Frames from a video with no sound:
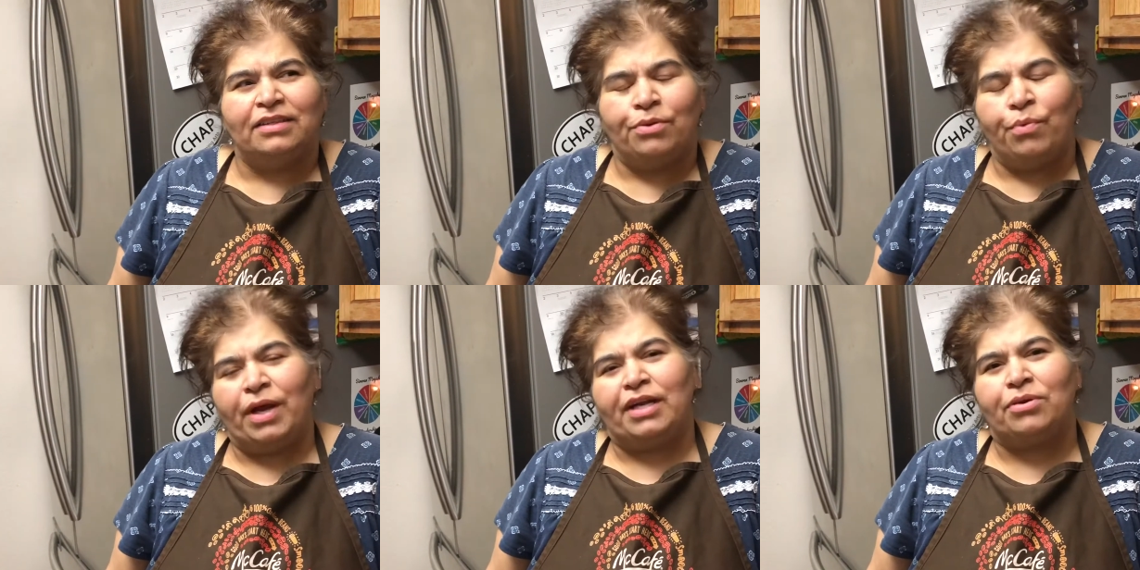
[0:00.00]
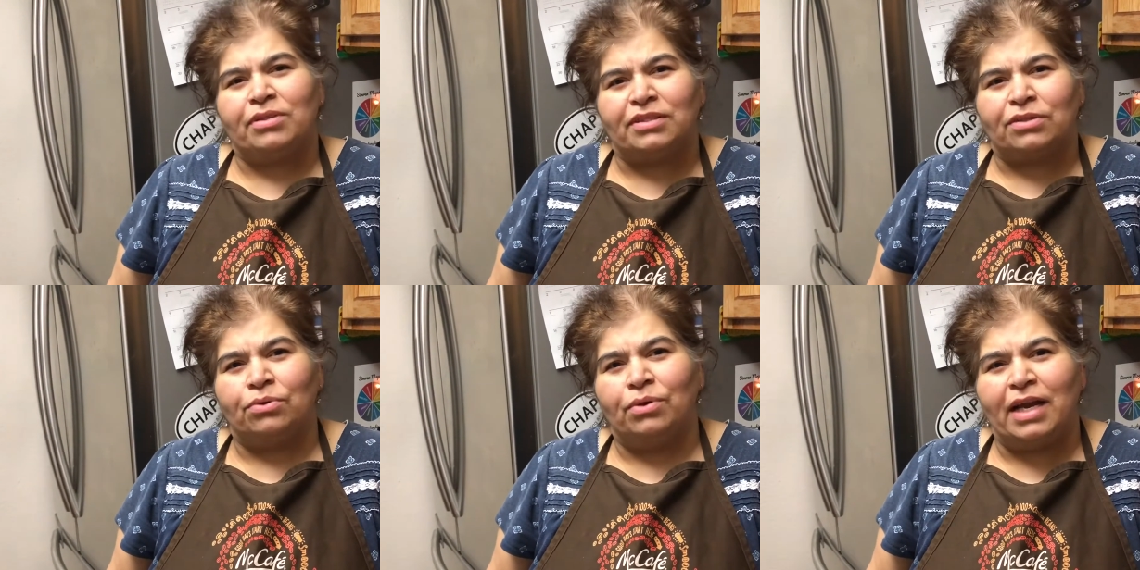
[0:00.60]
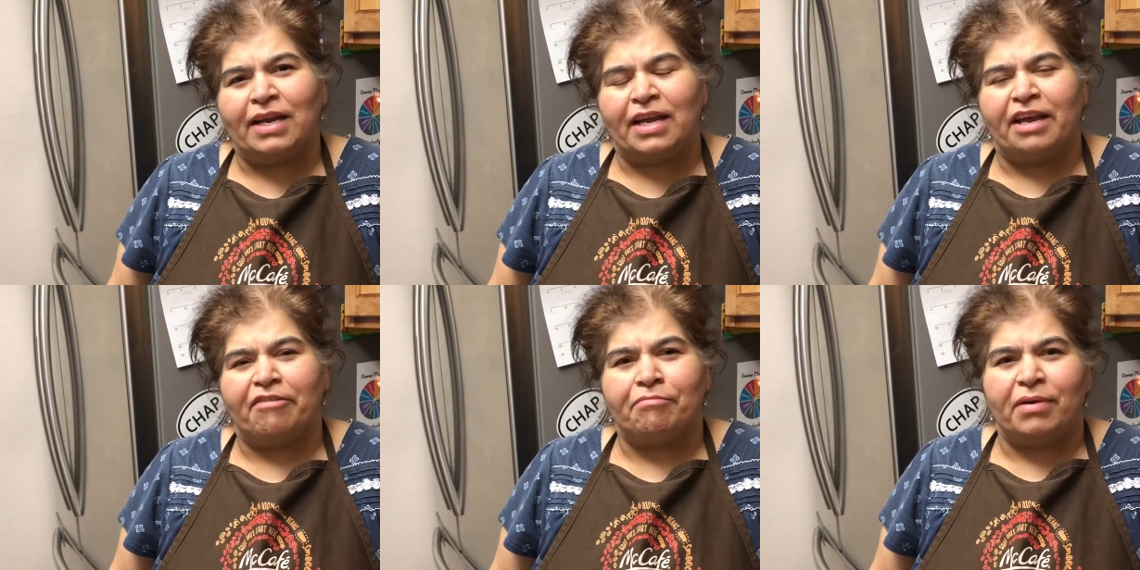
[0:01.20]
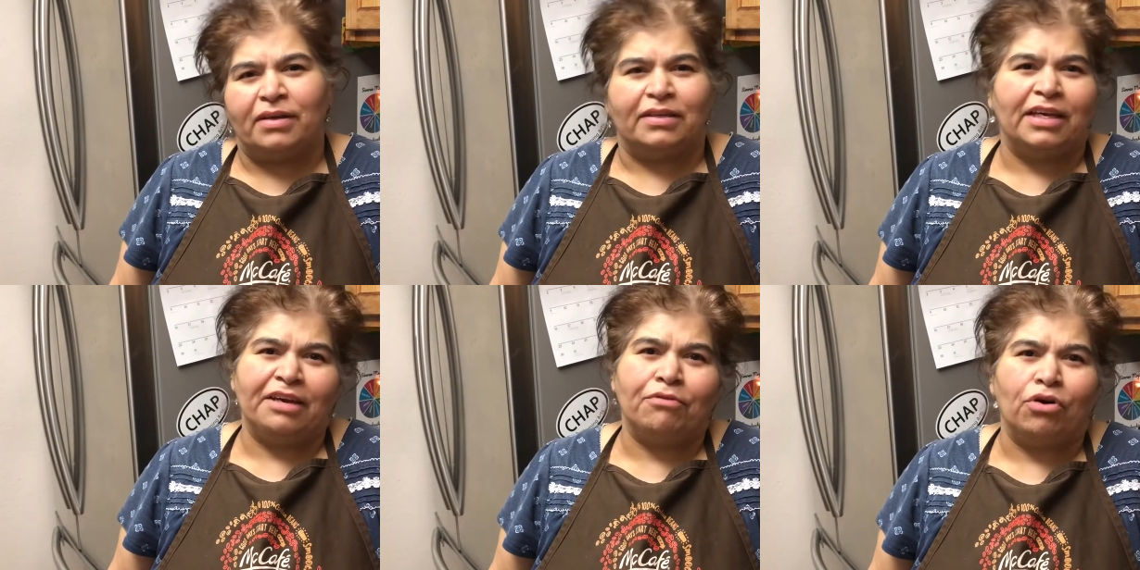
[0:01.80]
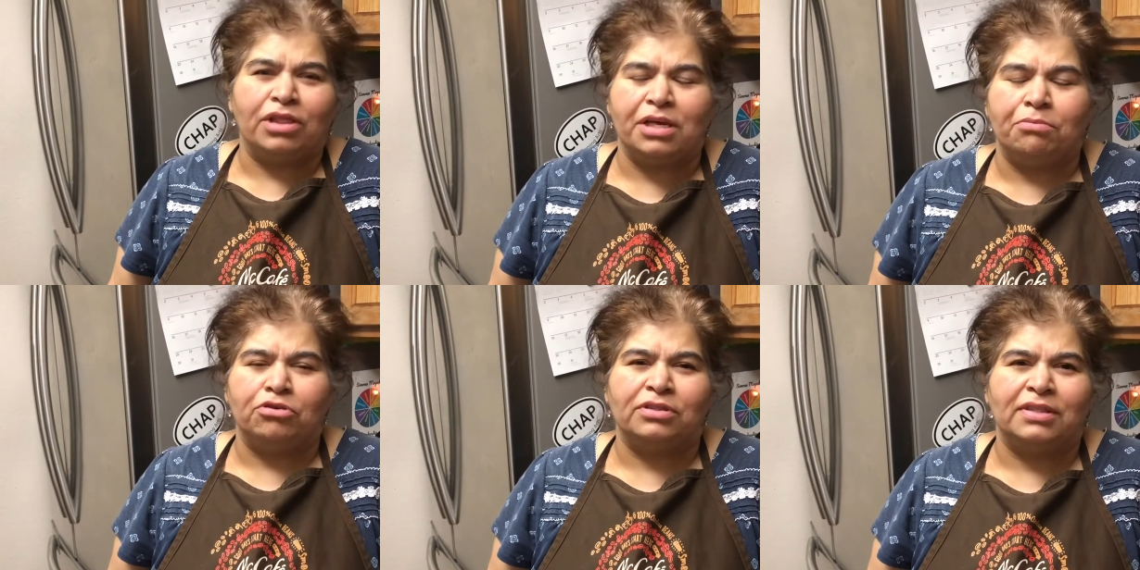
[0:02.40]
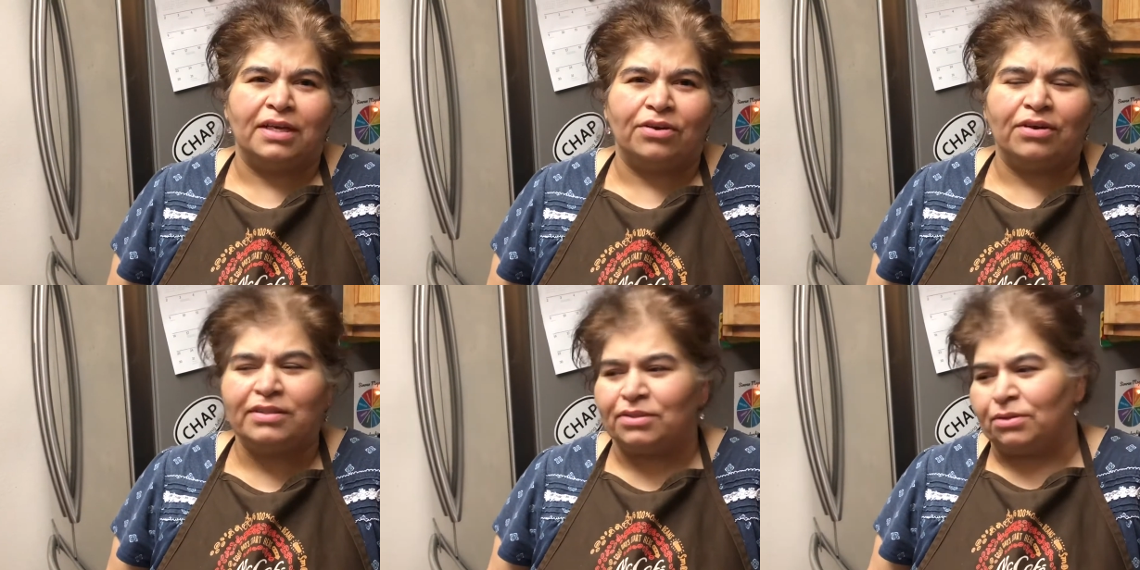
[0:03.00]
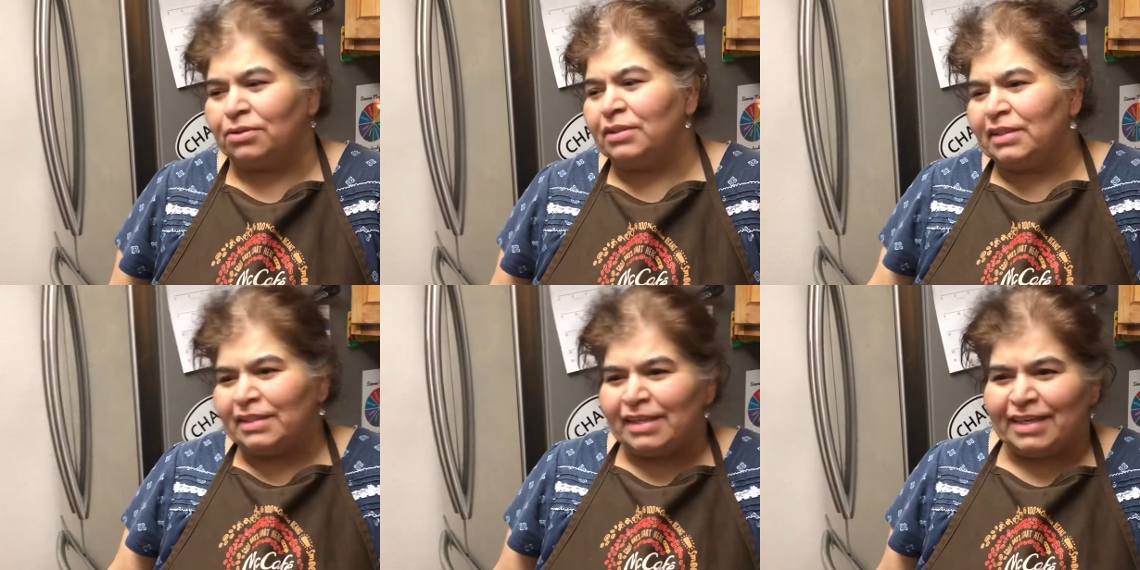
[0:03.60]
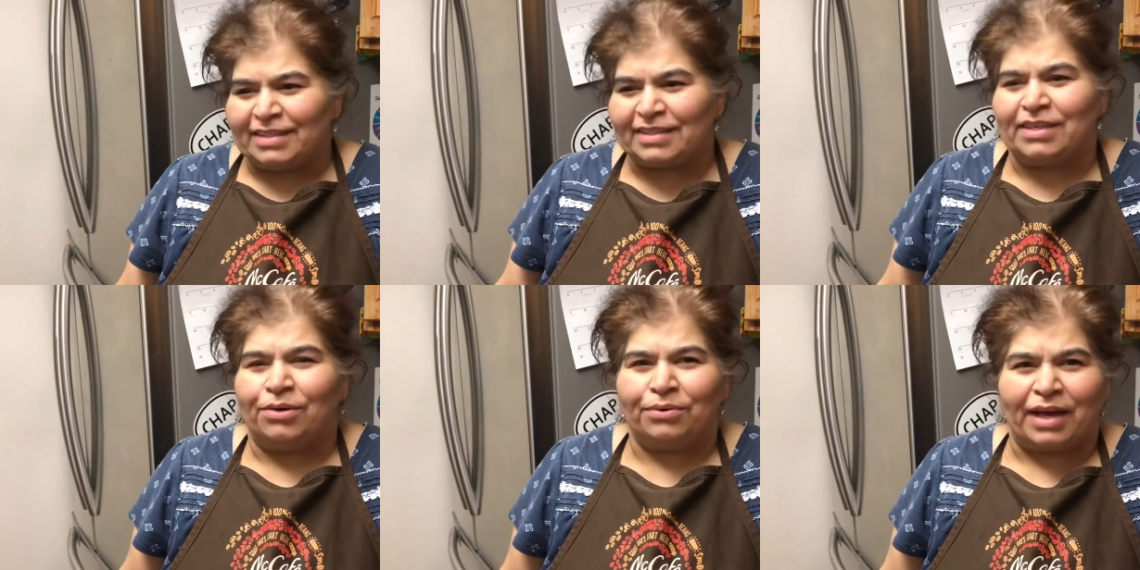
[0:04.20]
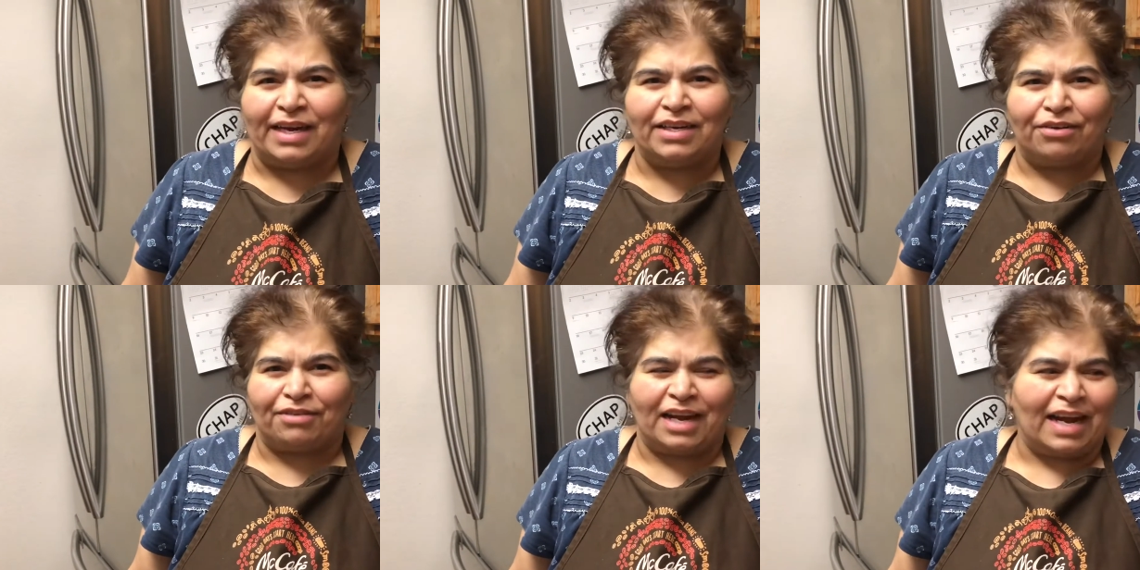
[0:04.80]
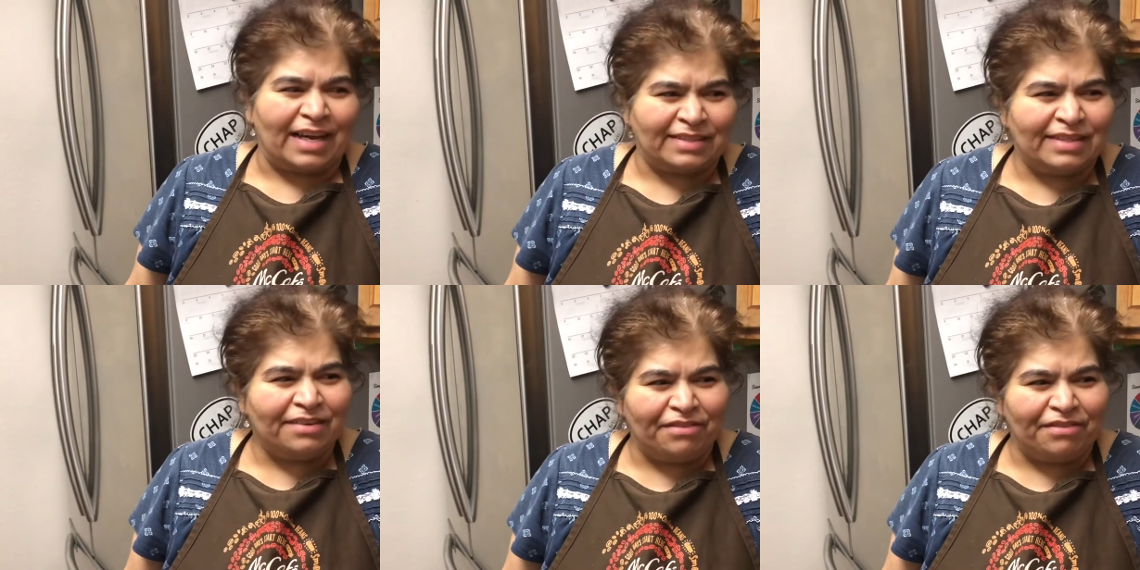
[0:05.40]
went to the school and gave all their books and all. So it's now kind of relaxing.